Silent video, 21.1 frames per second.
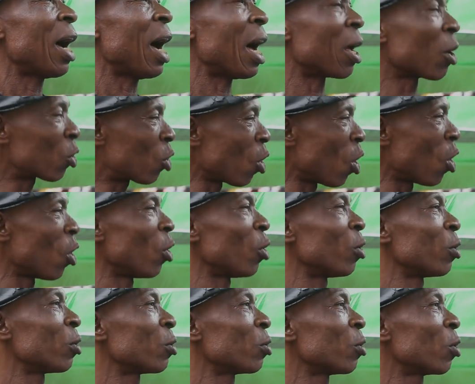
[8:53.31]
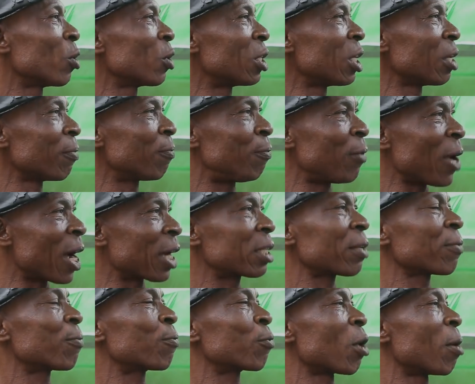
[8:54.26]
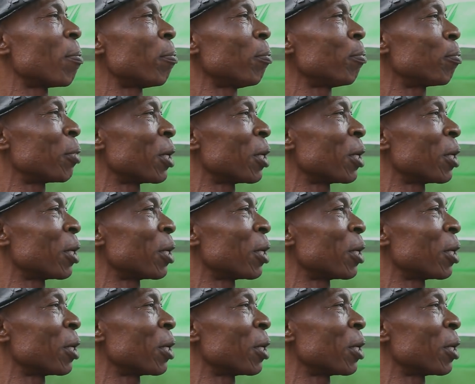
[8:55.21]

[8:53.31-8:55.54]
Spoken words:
and co, who defect from